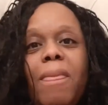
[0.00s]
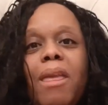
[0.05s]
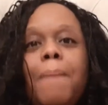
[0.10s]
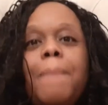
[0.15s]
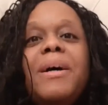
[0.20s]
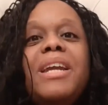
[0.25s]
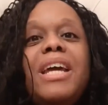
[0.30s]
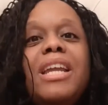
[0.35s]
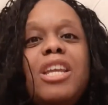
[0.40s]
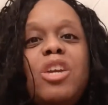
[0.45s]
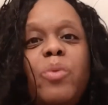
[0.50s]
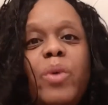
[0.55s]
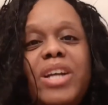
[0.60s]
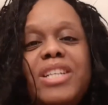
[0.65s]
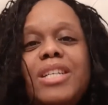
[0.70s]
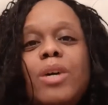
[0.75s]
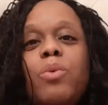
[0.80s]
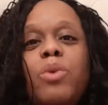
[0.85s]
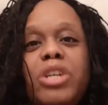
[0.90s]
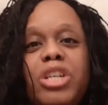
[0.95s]
But anyways,
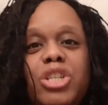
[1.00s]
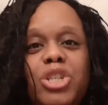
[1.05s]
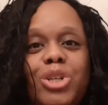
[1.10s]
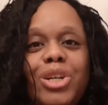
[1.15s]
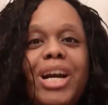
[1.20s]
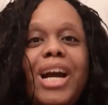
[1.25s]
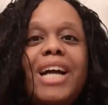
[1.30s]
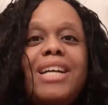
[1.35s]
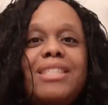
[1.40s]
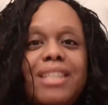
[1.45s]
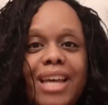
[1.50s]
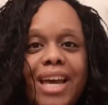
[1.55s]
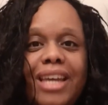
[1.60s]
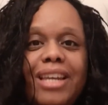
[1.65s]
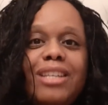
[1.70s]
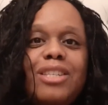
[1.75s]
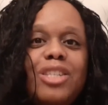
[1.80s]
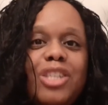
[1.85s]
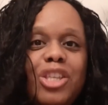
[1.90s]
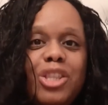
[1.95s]
I wanted you guys to kind
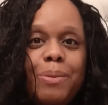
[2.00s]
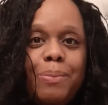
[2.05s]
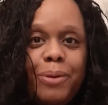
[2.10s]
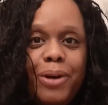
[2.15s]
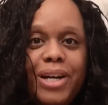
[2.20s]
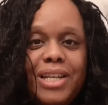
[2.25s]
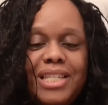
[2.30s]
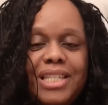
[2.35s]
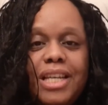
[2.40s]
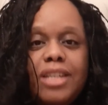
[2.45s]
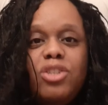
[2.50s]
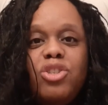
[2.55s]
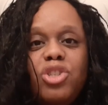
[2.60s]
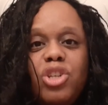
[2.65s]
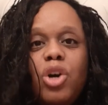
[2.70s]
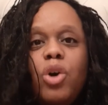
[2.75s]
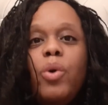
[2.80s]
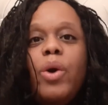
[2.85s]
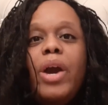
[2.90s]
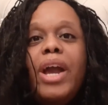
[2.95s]
of see the process.
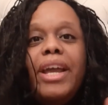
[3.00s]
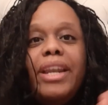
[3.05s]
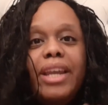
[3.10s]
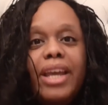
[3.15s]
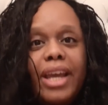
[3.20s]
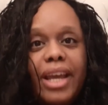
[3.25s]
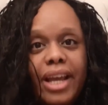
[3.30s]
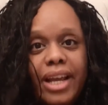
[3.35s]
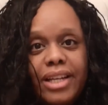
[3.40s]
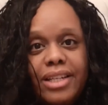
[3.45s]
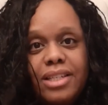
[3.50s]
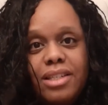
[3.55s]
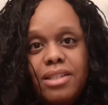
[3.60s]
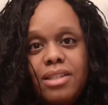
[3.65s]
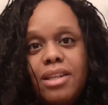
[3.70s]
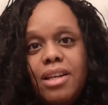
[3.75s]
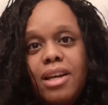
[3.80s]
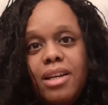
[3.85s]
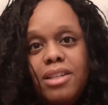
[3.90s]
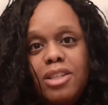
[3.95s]
So it is
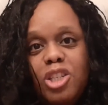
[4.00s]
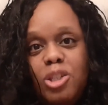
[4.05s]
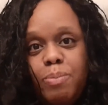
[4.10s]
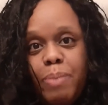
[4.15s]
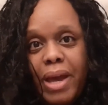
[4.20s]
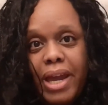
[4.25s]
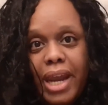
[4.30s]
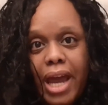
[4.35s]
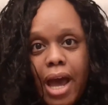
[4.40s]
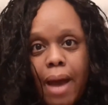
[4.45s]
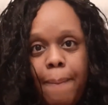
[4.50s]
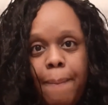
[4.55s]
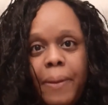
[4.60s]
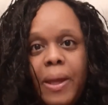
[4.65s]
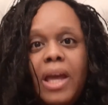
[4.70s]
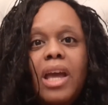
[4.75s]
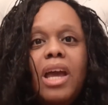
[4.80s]
sped up.